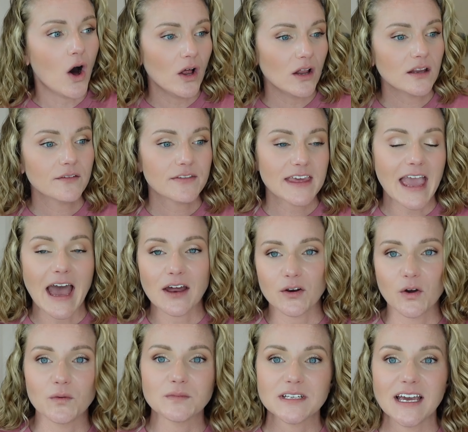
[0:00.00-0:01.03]
All of the
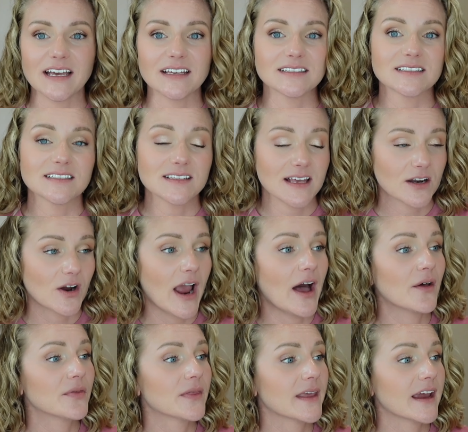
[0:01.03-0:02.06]
at-home tests that are
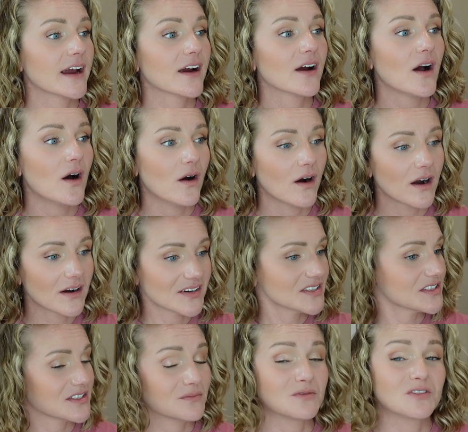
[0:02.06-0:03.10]
out there are
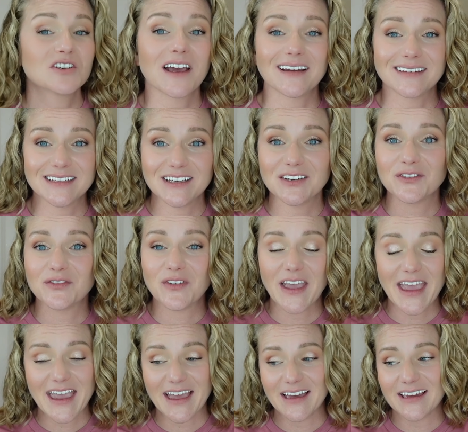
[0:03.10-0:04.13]
subjective
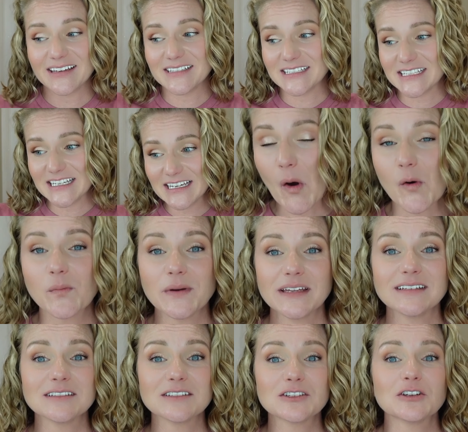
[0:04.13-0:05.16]
and
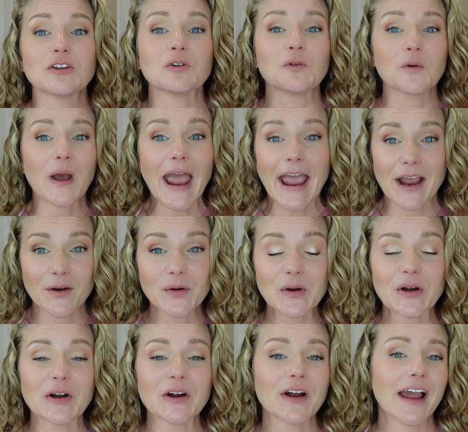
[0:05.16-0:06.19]
open to
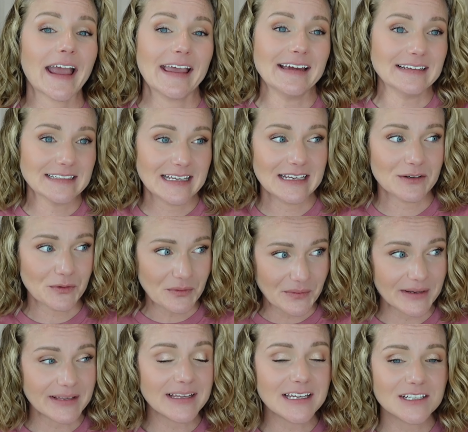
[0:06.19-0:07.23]
error and and can
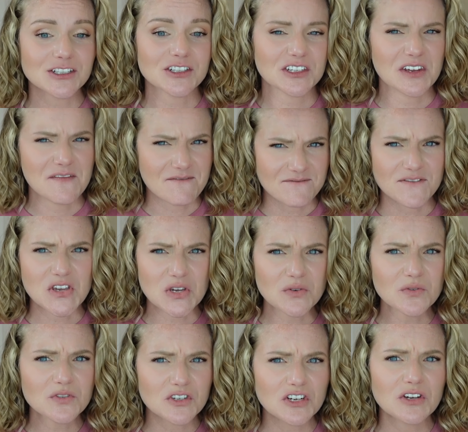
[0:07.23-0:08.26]
really just
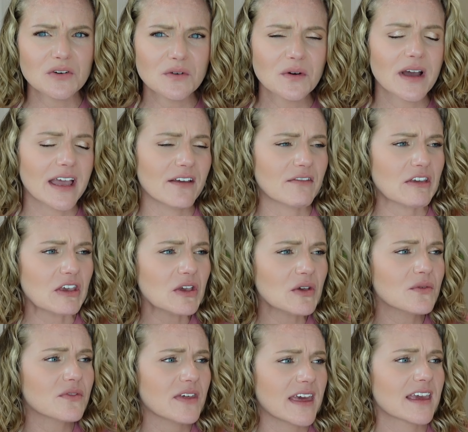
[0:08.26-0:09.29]
confuse you if
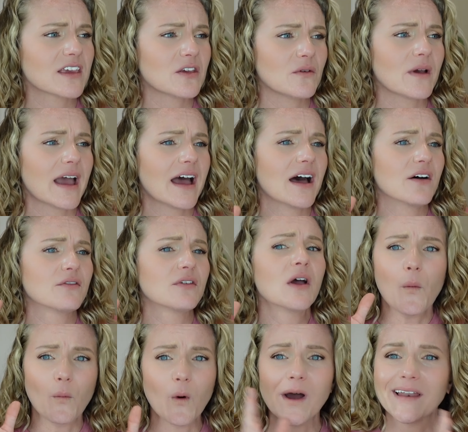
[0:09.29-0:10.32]
you think you have
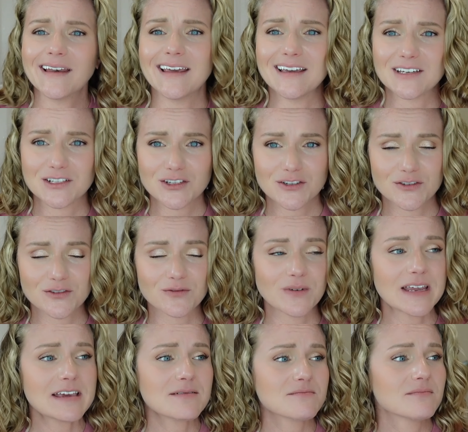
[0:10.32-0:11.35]
one
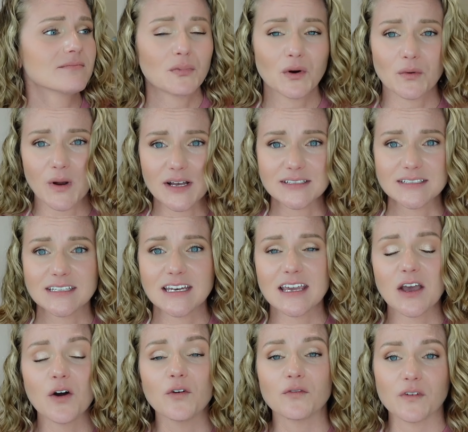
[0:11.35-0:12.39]
extreme
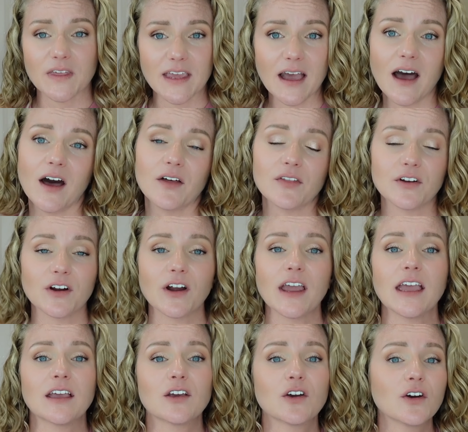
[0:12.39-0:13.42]
porosity over the other.
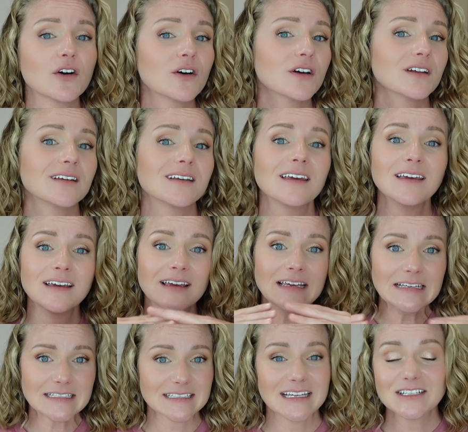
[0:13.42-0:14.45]
It could
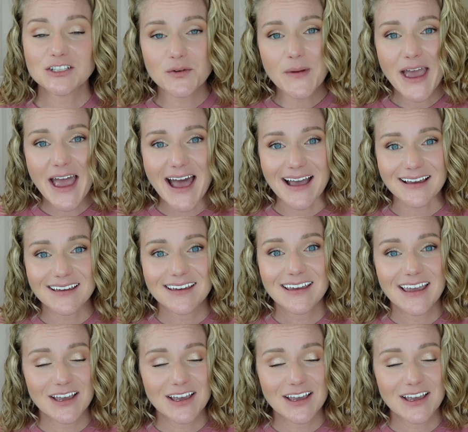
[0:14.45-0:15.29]
set you back.